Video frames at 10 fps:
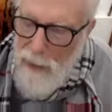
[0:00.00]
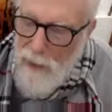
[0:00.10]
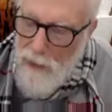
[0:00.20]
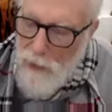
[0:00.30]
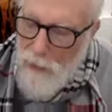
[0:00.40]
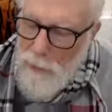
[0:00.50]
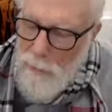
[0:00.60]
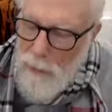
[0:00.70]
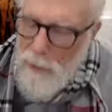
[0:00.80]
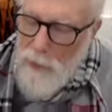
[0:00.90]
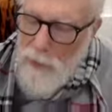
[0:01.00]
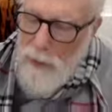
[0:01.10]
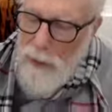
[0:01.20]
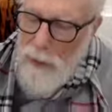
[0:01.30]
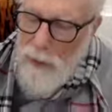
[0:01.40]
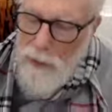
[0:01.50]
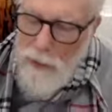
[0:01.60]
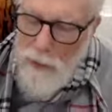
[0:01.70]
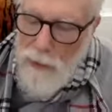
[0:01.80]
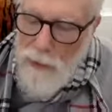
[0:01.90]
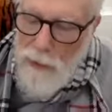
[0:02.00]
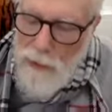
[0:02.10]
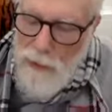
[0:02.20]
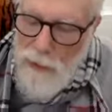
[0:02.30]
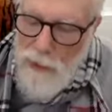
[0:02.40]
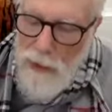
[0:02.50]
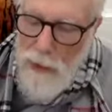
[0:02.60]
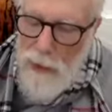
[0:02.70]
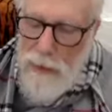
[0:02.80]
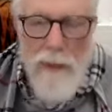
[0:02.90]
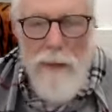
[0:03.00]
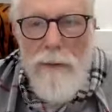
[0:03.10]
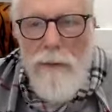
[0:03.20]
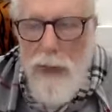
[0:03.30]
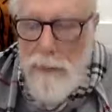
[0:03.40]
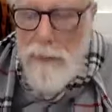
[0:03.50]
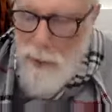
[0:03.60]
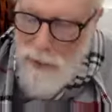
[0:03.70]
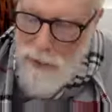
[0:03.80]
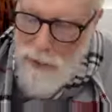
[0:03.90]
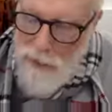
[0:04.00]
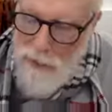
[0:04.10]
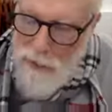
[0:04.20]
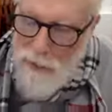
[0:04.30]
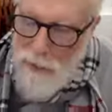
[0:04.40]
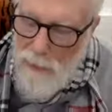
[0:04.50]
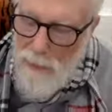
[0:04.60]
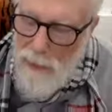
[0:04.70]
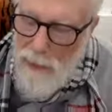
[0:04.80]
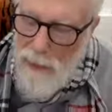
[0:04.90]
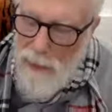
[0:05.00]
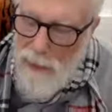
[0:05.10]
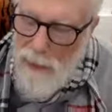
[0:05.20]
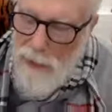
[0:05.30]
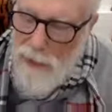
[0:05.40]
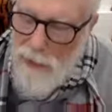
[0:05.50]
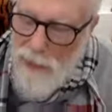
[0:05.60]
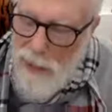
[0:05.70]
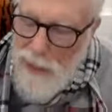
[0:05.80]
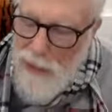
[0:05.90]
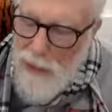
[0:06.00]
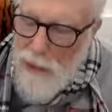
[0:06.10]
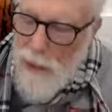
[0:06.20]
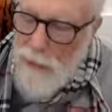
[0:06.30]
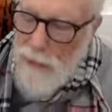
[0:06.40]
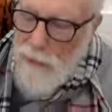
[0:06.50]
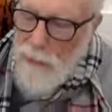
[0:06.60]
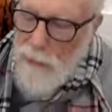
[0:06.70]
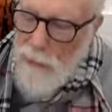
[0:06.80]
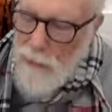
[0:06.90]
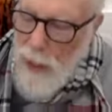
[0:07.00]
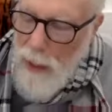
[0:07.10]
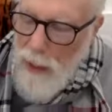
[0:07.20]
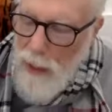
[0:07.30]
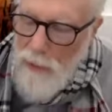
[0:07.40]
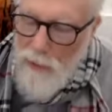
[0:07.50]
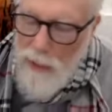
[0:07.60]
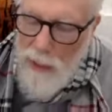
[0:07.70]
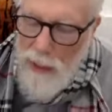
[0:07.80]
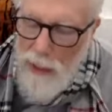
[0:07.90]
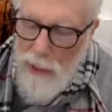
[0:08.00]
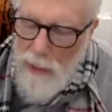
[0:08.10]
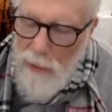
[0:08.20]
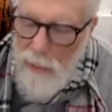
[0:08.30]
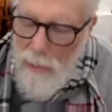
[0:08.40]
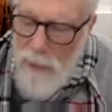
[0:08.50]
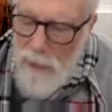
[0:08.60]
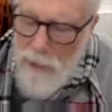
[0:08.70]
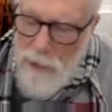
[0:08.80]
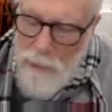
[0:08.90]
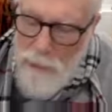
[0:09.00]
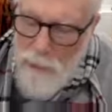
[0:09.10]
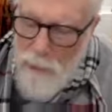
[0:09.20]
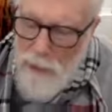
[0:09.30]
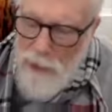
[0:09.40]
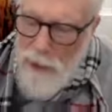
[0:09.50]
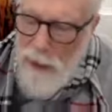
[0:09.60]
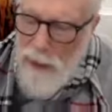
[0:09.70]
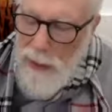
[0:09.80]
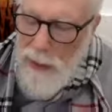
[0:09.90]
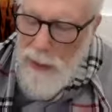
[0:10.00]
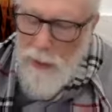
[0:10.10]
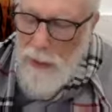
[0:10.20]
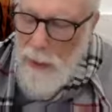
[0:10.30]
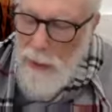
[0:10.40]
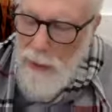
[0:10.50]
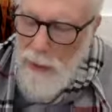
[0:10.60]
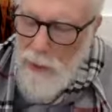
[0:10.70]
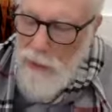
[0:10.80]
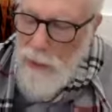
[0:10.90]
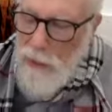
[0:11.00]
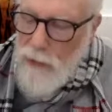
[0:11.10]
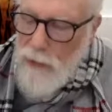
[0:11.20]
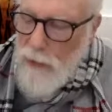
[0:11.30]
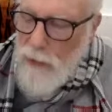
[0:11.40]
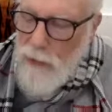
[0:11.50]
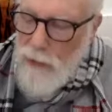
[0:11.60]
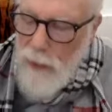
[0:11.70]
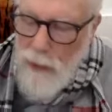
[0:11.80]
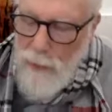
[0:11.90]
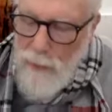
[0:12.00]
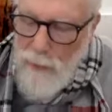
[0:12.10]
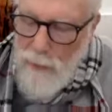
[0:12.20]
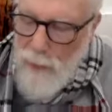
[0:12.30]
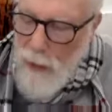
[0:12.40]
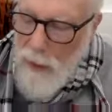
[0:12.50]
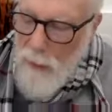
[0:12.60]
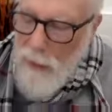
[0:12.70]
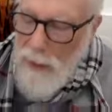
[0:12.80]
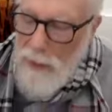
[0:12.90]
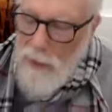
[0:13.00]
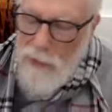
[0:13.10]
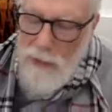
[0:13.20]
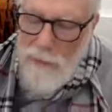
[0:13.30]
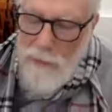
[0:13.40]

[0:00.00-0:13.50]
still penetrating our souls as color vibrations that excite the cones and rods of our eyes, still be resonating in our ears as the ordered harmonies